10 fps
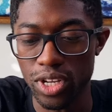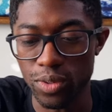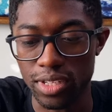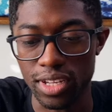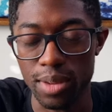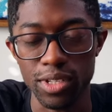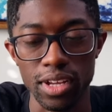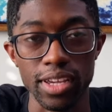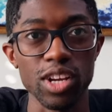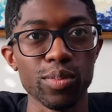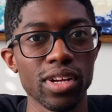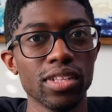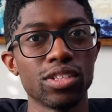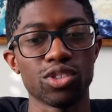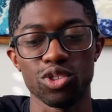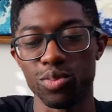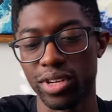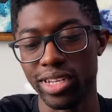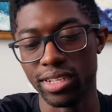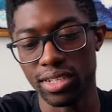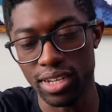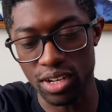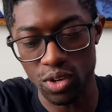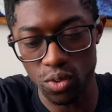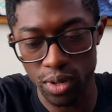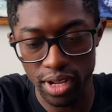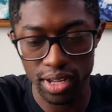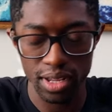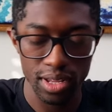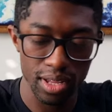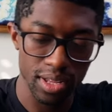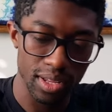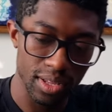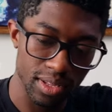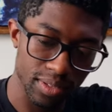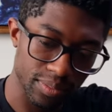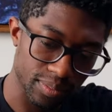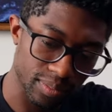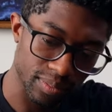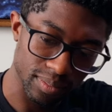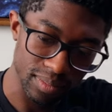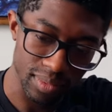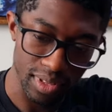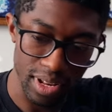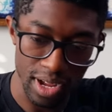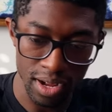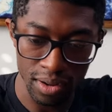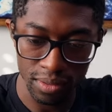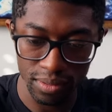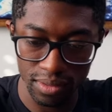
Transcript: with Samsung earbuds, super easy and quick. Now,